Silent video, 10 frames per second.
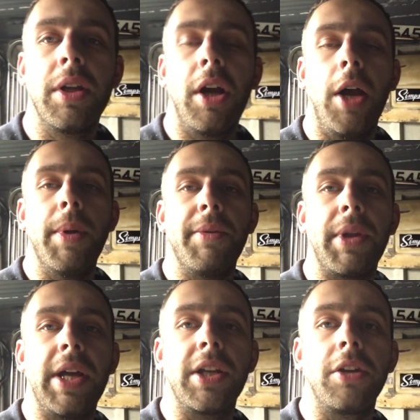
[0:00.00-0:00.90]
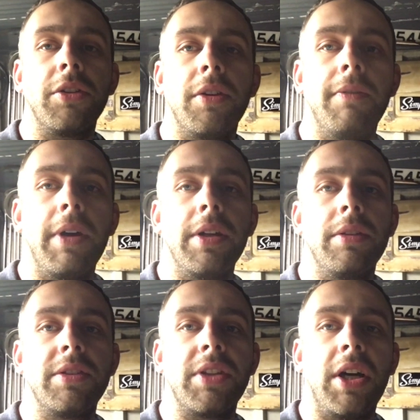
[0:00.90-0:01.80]
I hope everyone had a good
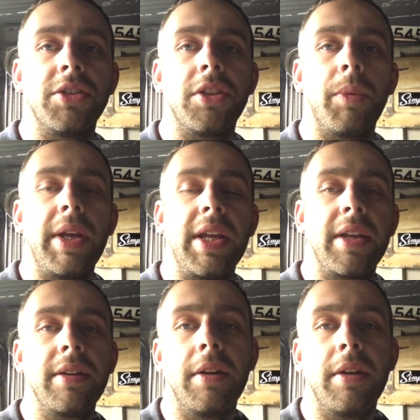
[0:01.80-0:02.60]
start to the week.